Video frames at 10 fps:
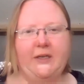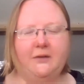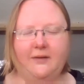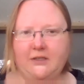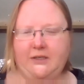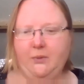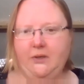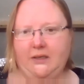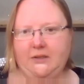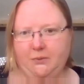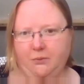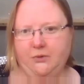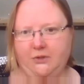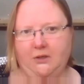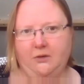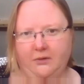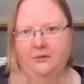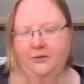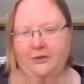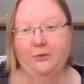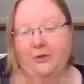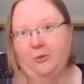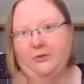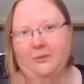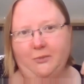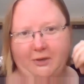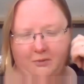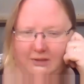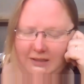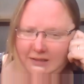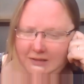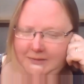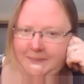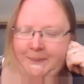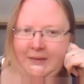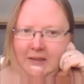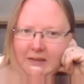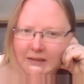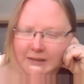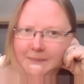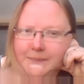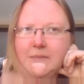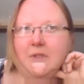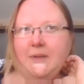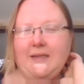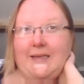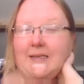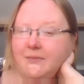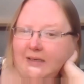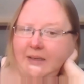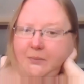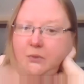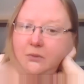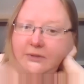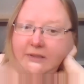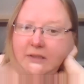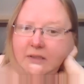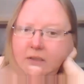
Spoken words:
You're actually working towards the long term where you want to get to. So I think that's really important.